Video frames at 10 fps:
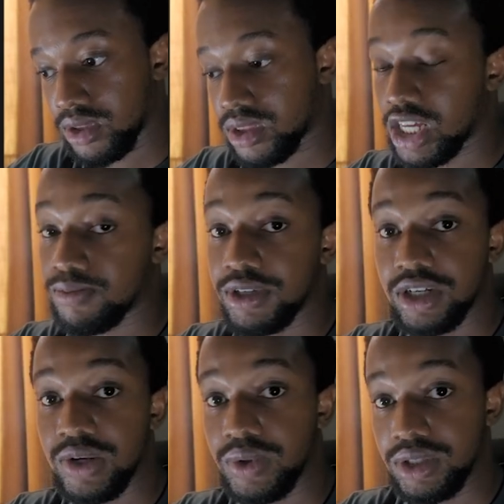That's
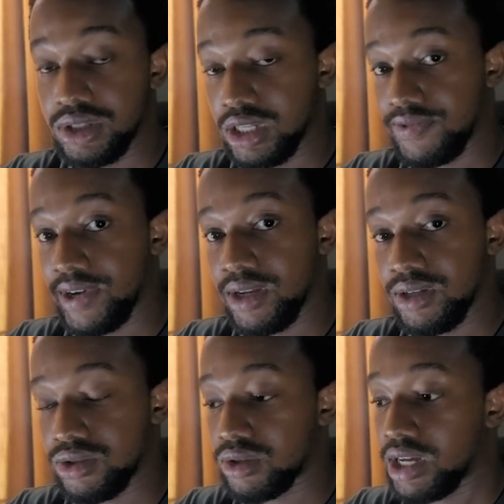basically what the state file
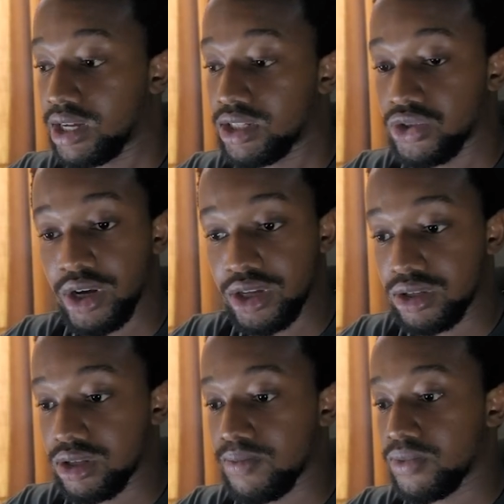is, so that I can track
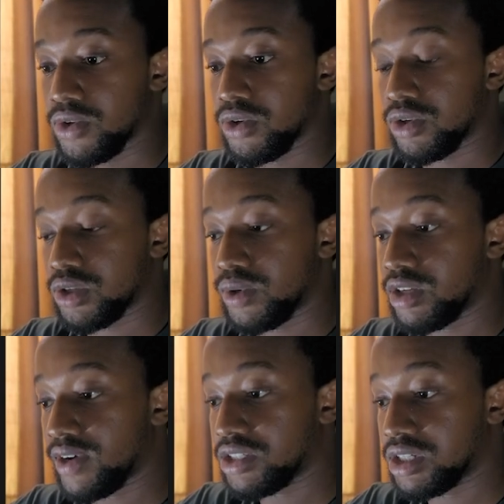it. So
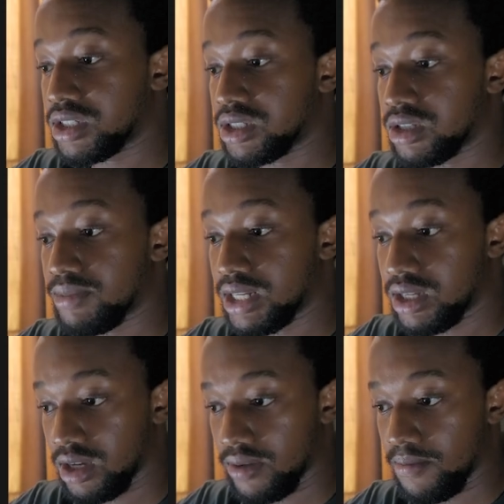whatever changes is made
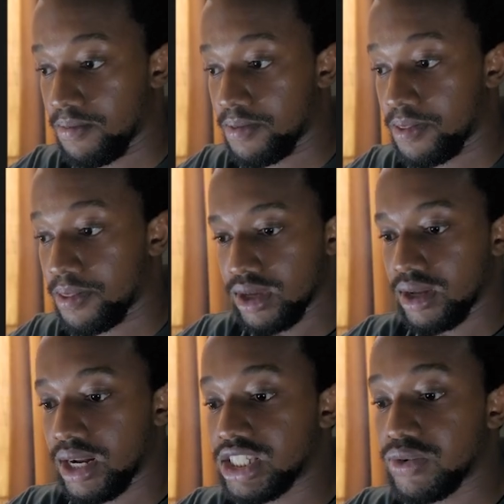here,
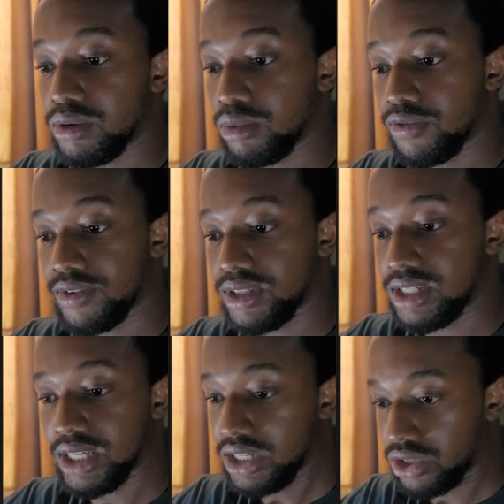let's say we remove
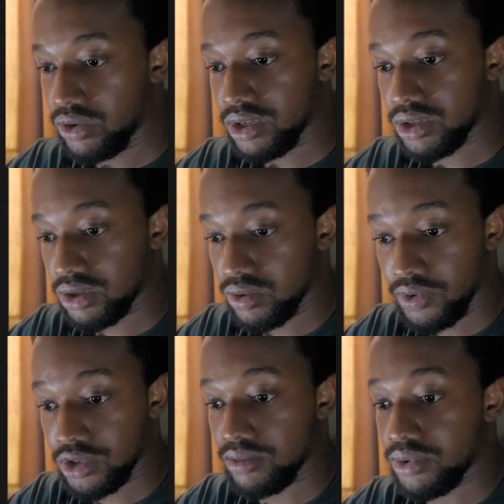this SQSQ
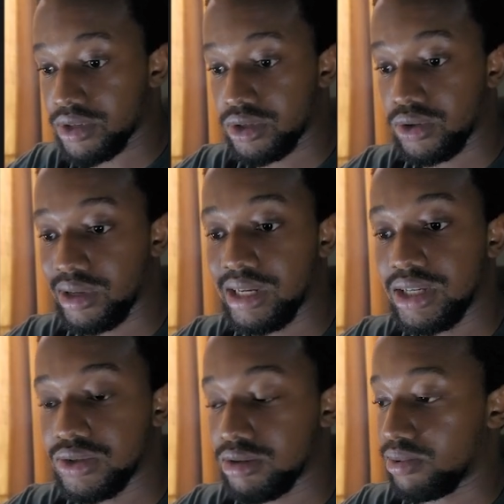for some reason on
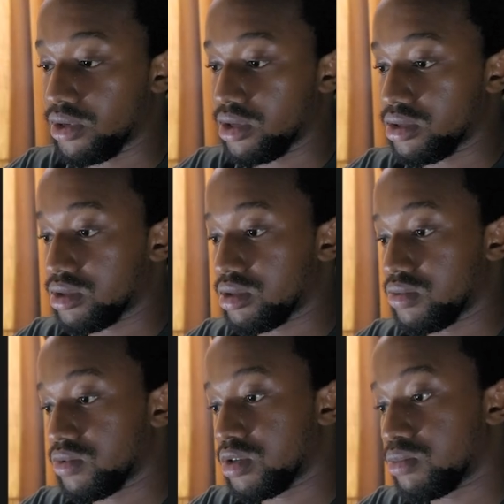S3 buckets,
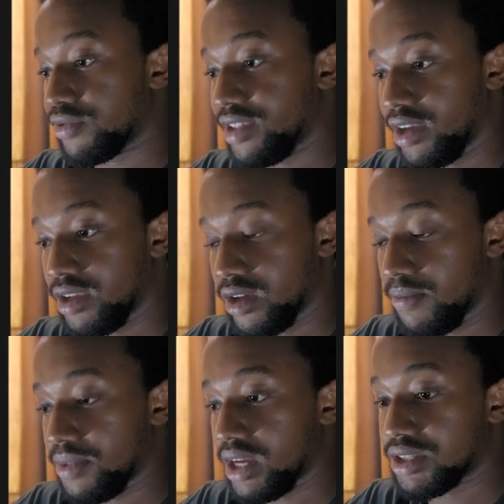remove that
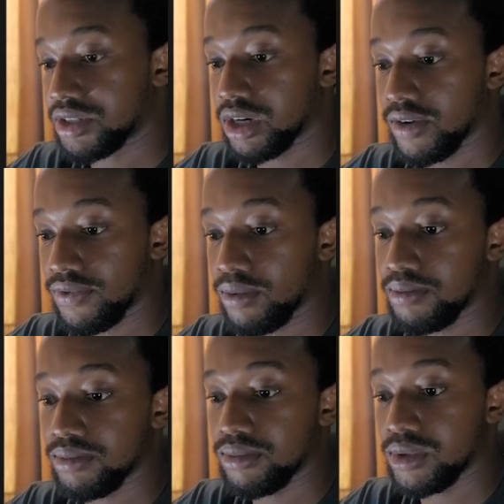here, and
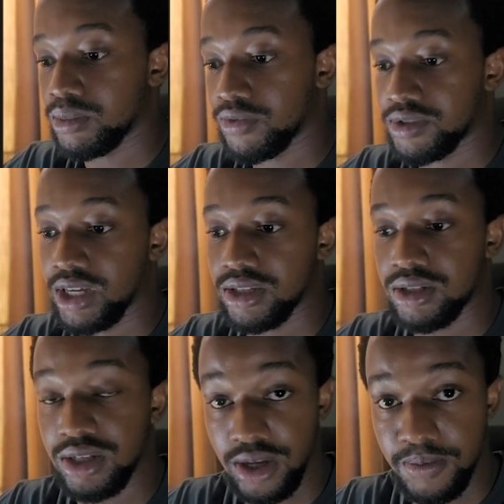Terraform removes that
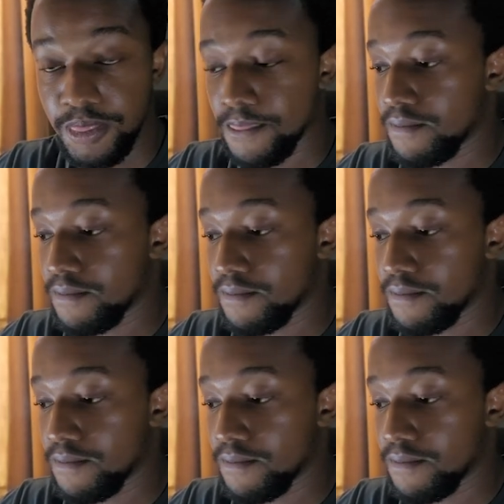here.